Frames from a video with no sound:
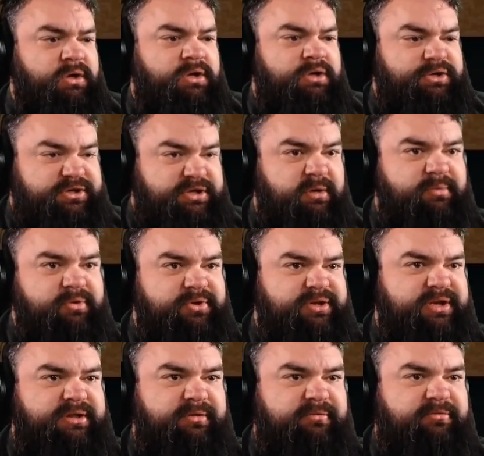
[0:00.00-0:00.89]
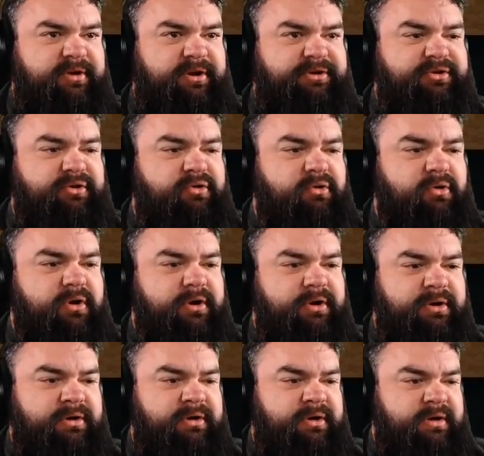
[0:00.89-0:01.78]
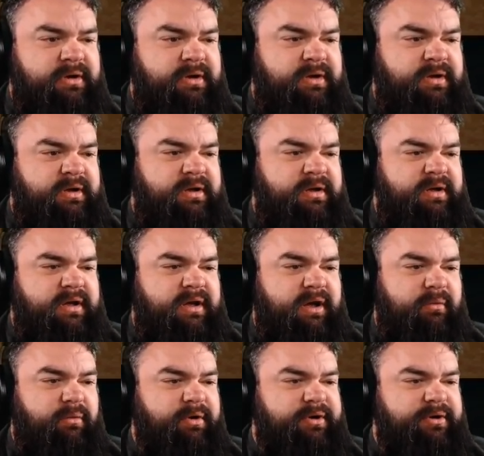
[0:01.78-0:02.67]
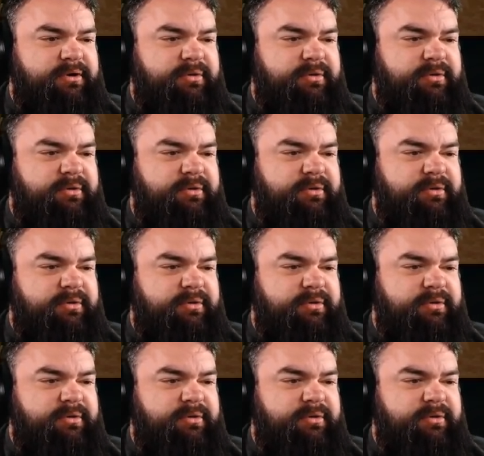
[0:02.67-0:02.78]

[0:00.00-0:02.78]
Someone's at the front door. I wonder